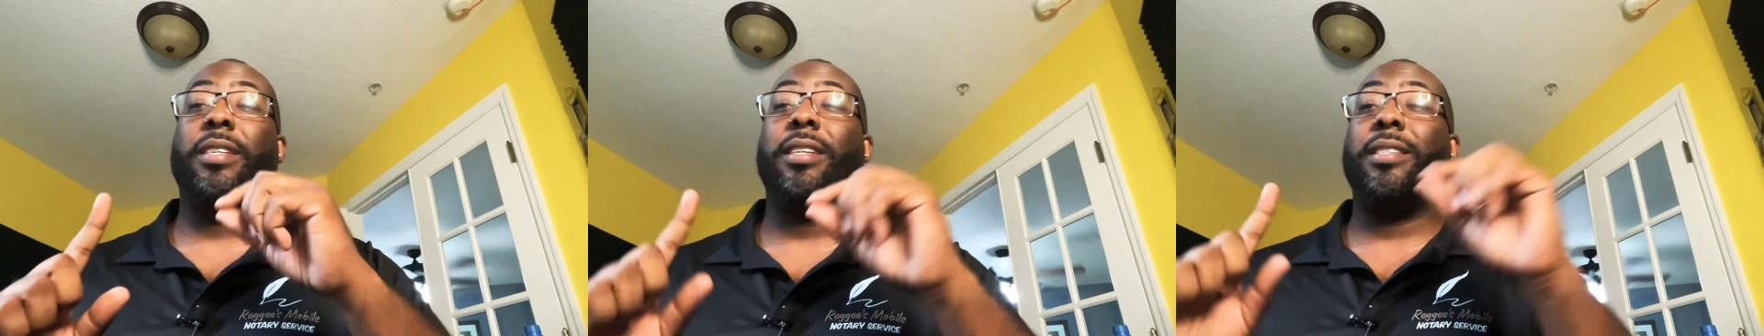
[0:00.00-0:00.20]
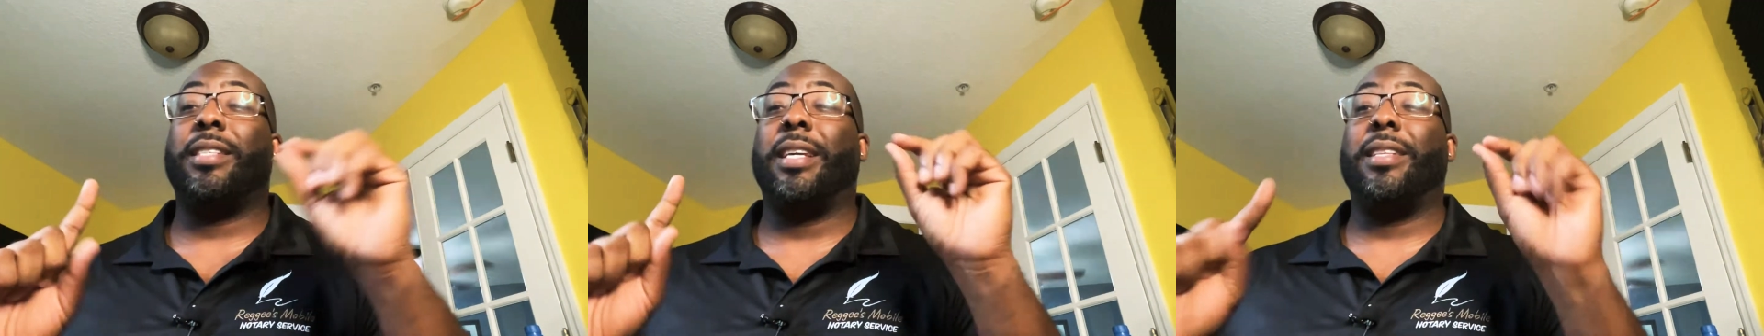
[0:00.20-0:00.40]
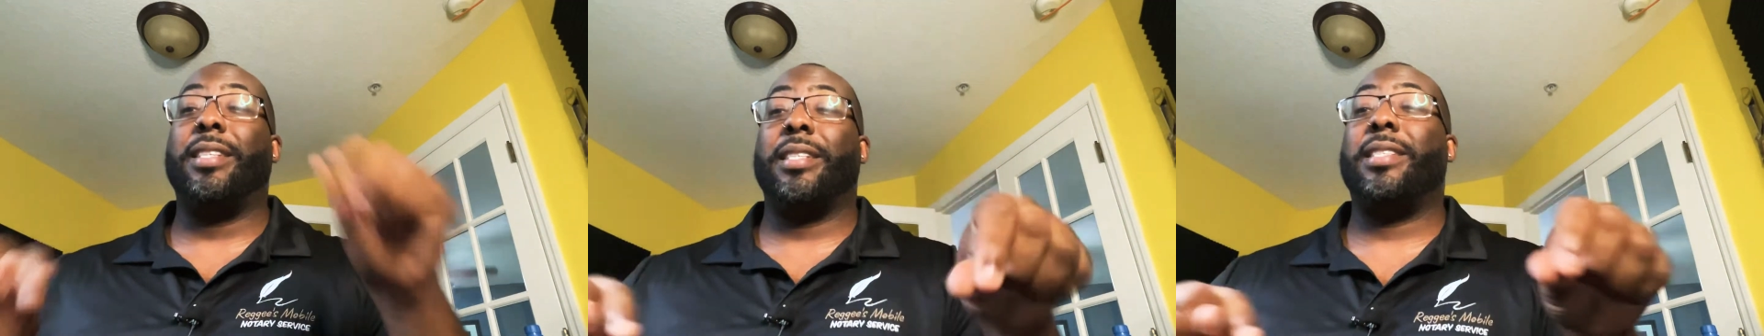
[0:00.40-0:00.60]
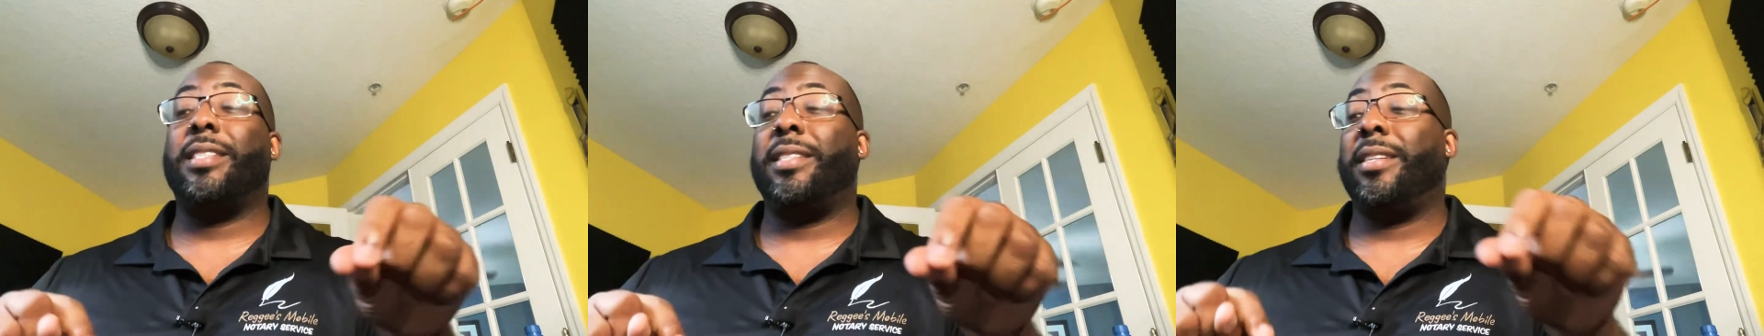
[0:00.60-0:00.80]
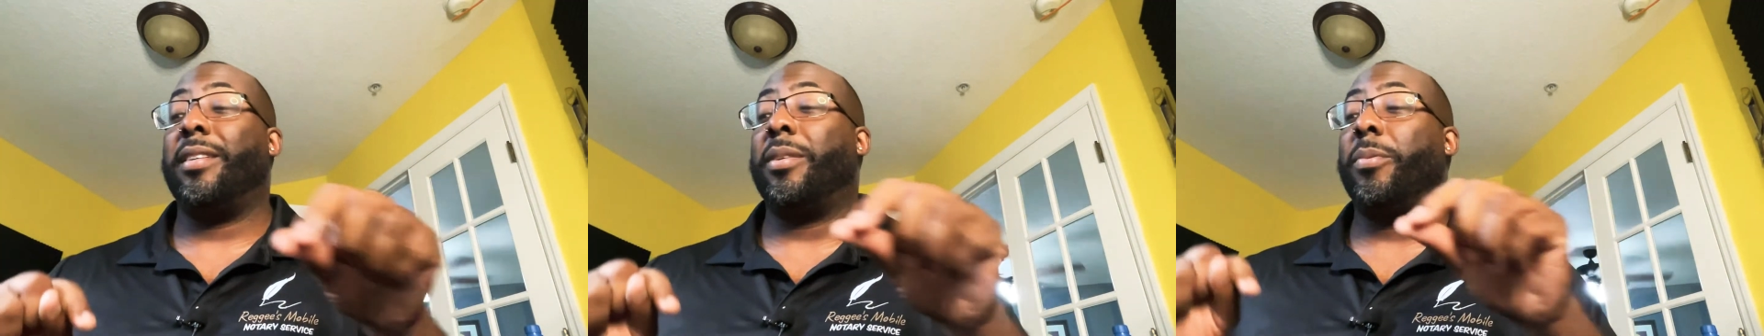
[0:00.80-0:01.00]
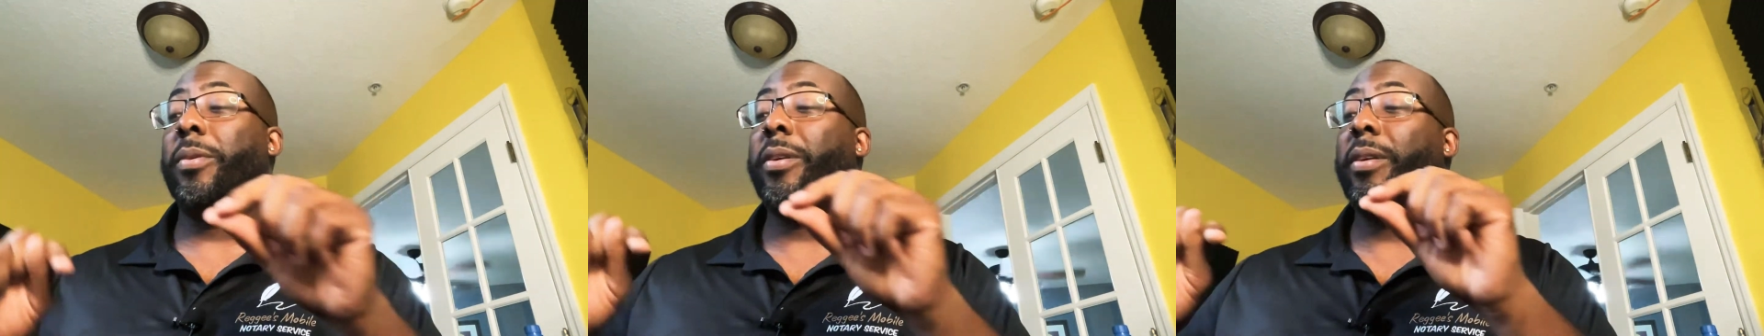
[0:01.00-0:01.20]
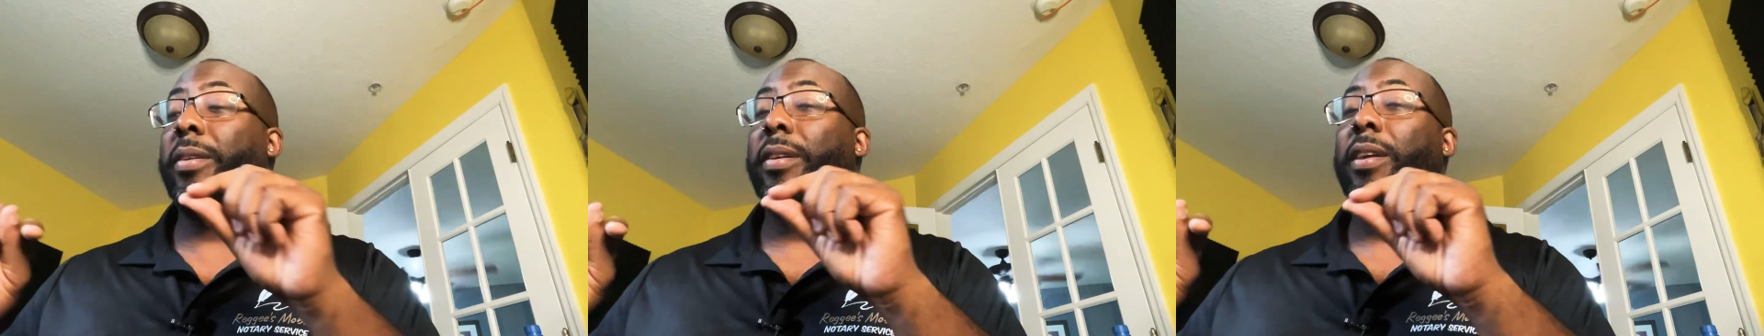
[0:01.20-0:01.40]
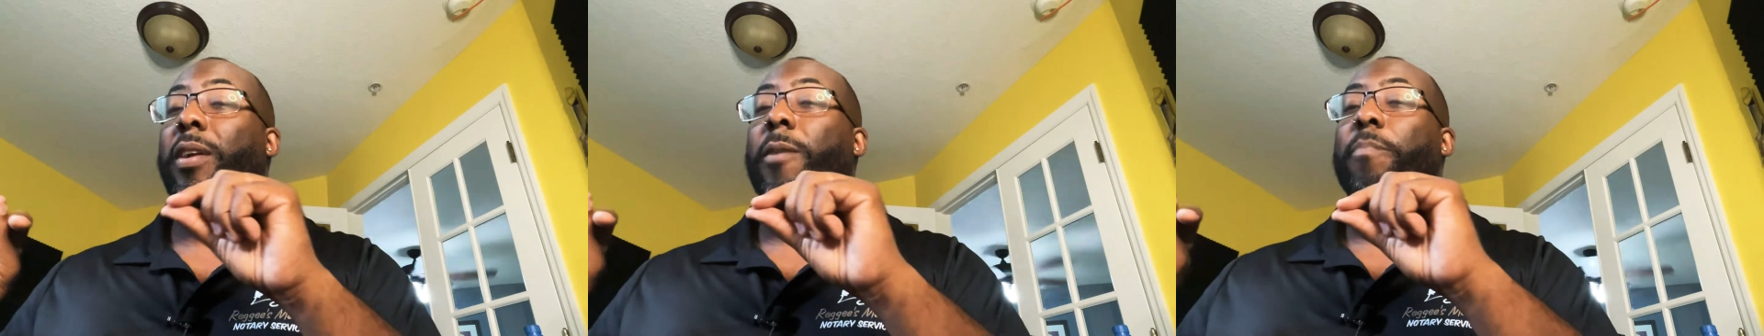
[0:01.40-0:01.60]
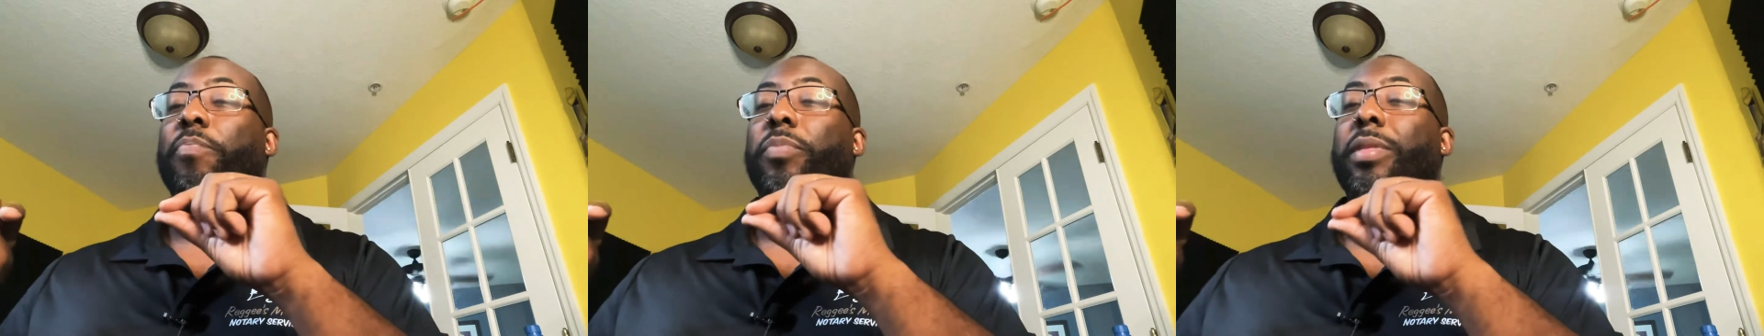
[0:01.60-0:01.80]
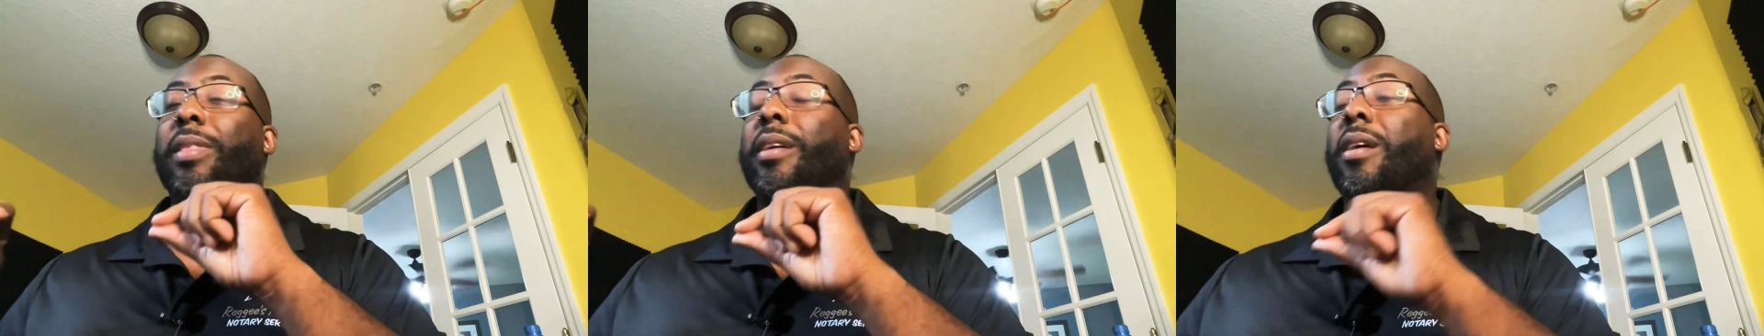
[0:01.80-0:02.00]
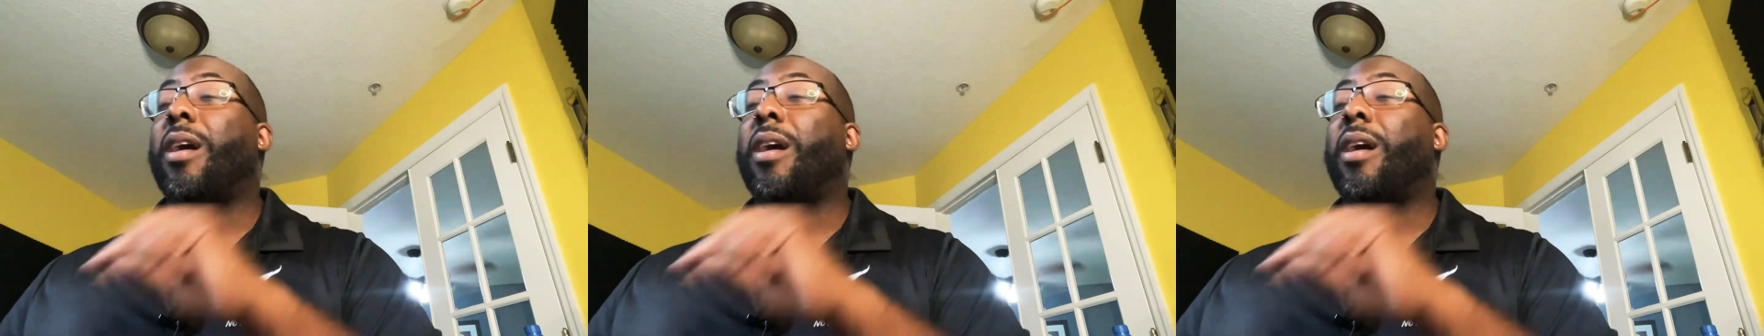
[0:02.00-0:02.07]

going to say this isn't going to work, that